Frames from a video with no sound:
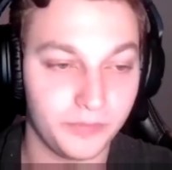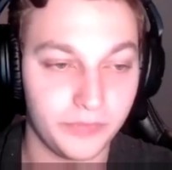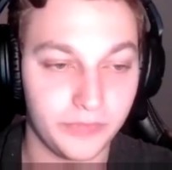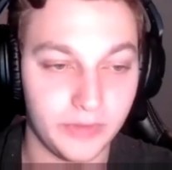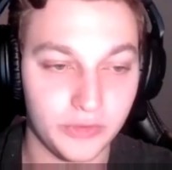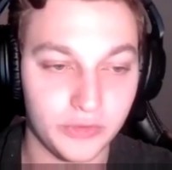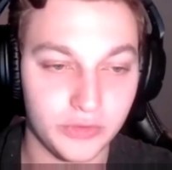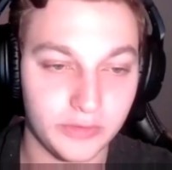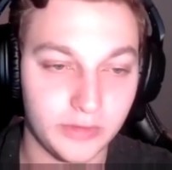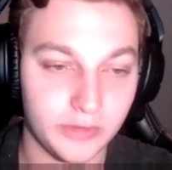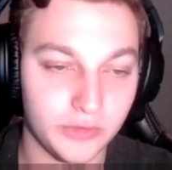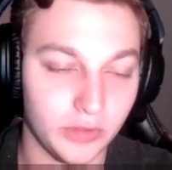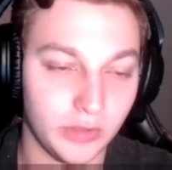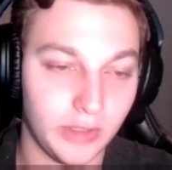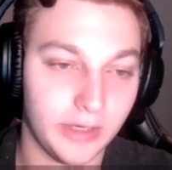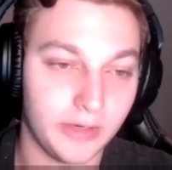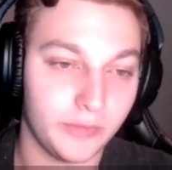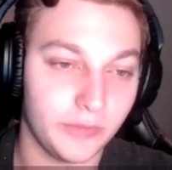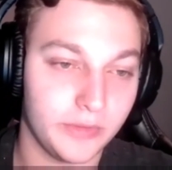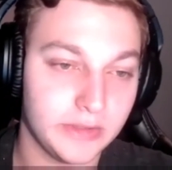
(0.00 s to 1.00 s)
there's a lot of
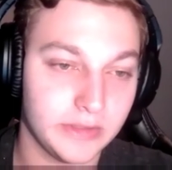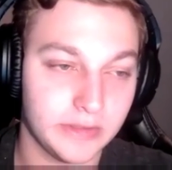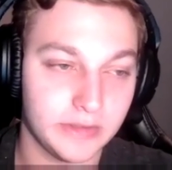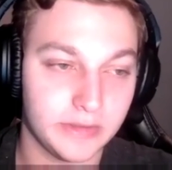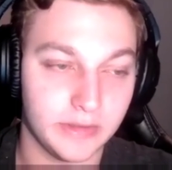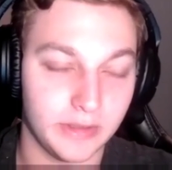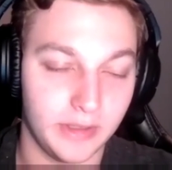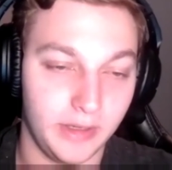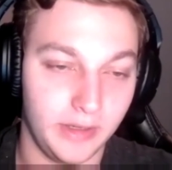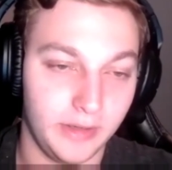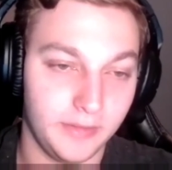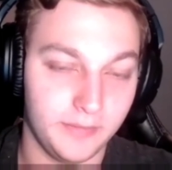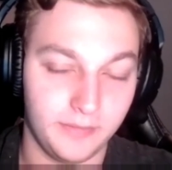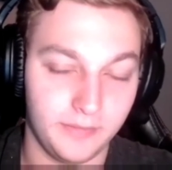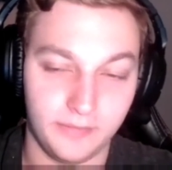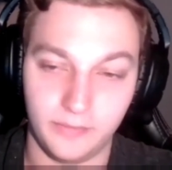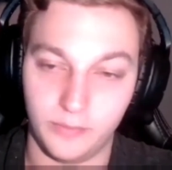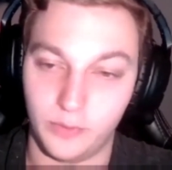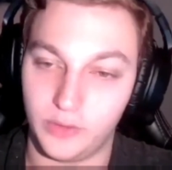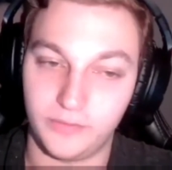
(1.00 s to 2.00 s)
reasons.
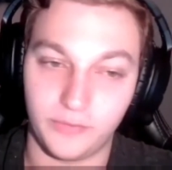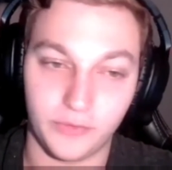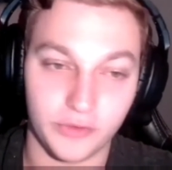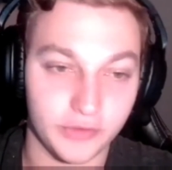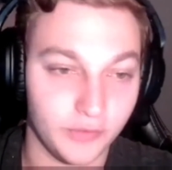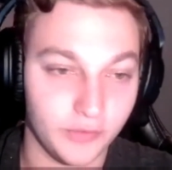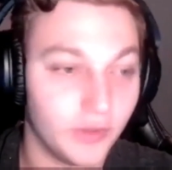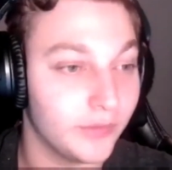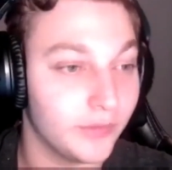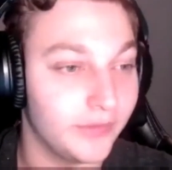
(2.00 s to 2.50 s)
Well, first of all,